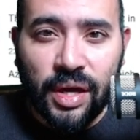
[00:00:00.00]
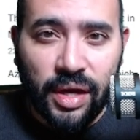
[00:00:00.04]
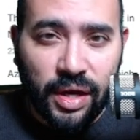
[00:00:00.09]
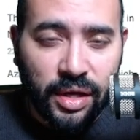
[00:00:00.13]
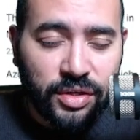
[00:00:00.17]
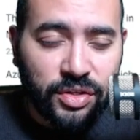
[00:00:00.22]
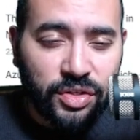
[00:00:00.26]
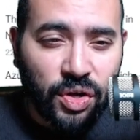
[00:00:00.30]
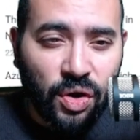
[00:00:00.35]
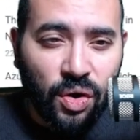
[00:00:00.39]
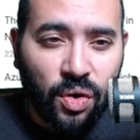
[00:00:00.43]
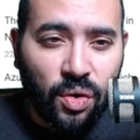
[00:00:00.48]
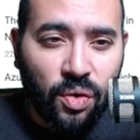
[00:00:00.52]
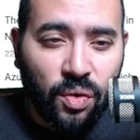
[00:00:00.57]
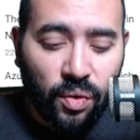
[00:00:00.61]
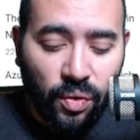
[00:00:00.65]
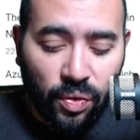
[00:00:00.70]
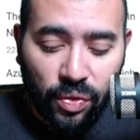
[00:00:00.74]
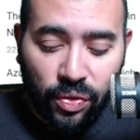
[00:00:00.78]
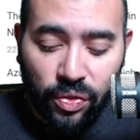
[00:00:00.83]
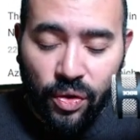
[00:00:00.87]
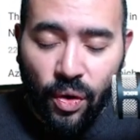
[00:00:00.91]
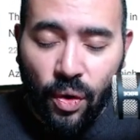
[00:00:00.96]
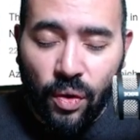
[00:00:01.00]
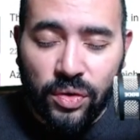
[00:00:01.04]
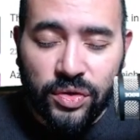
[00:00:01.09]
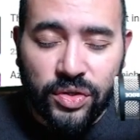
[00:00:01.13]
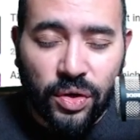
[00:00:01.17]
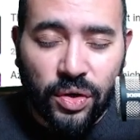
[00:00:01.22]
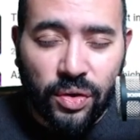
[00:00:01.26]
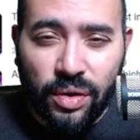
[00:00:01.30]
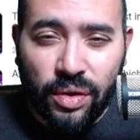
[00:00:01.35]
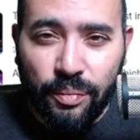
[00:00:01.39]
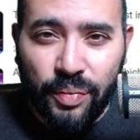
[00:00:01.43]
And so
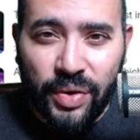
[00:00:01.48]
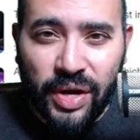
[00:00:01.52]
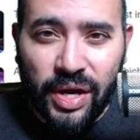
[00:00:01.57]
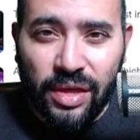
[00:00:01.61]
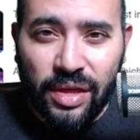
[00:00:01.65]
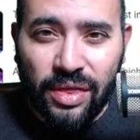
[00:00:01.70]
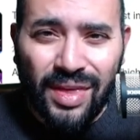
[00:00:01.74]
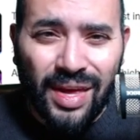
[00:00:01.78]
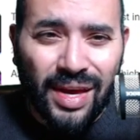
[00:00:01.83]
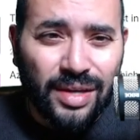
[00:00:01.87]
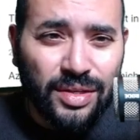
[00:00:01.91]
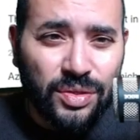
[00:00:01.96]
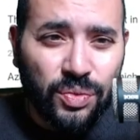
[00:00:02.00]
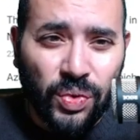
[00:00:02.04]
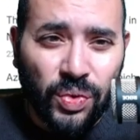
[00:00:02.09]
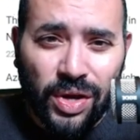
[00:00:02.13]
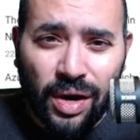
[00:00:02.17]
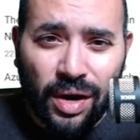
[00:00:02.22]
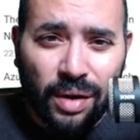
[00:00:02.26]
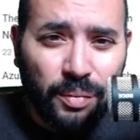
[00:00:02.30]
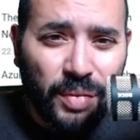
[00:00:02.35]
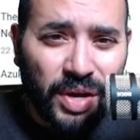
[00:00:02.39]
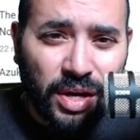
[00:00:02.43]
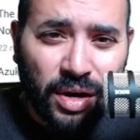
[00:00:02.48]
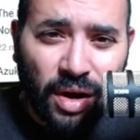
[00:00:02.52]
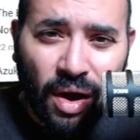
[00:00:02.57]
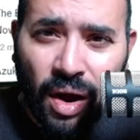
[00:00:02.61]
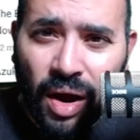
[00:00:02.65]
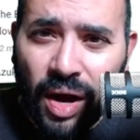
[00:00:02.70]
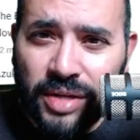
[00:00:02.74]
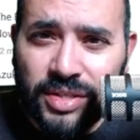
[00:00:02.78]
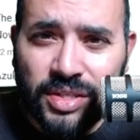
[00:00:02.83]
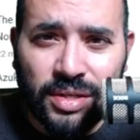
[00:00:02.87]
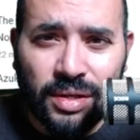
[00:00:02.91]
those are the big things. We got to be
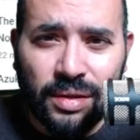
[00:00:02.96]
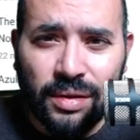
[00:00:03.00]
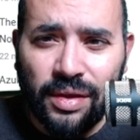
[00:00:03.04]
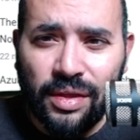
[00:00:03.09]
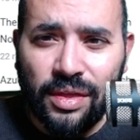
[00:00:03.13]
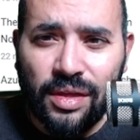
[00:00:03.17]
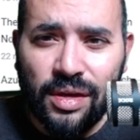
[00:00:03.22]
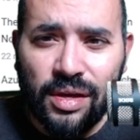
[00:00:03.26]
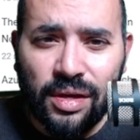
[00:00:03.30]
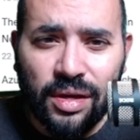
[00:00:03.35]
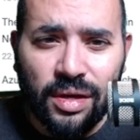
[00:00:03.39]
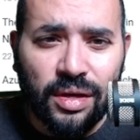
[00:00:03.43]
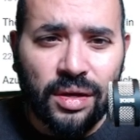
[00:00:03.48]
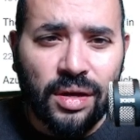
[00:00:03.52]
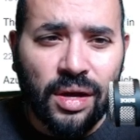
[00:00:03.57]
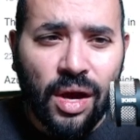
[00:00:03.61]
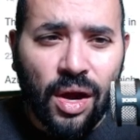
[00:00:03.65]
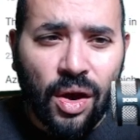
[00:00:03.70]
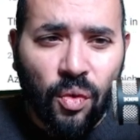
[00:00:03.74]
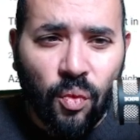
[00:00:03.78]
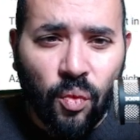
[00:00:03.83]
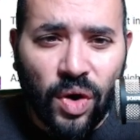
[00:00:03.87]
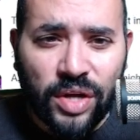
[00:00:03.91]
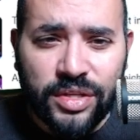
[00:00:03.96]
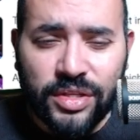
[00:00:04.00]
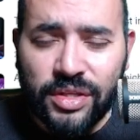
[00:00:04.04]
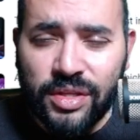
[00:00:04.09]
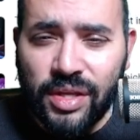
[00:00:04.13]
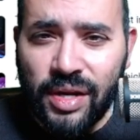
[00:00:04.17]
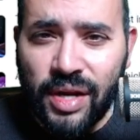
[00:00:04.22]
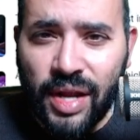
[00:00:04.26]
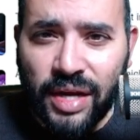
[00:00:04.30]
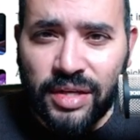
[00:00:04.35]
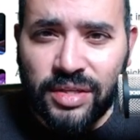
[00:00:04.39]
constantly thinking what's
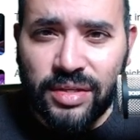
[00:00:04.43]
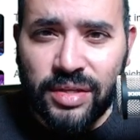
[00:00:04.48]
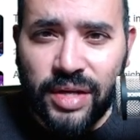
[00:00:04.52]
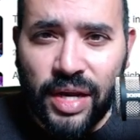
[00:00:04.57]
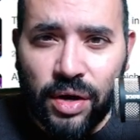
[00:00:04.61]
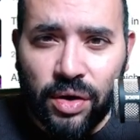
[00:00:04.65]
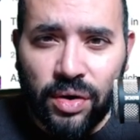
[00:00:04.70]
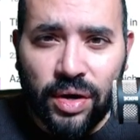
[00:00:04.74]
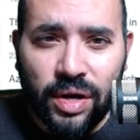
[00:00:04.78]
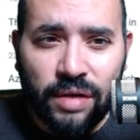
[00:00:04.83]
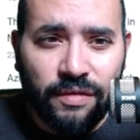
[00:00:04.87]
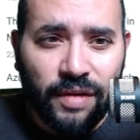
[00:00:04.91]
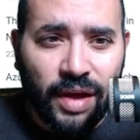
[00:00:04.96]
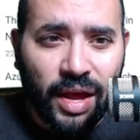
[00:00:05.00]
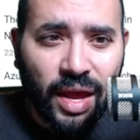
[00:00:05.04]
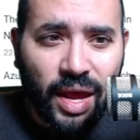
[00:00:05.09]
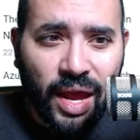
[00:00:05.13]
the next narrative?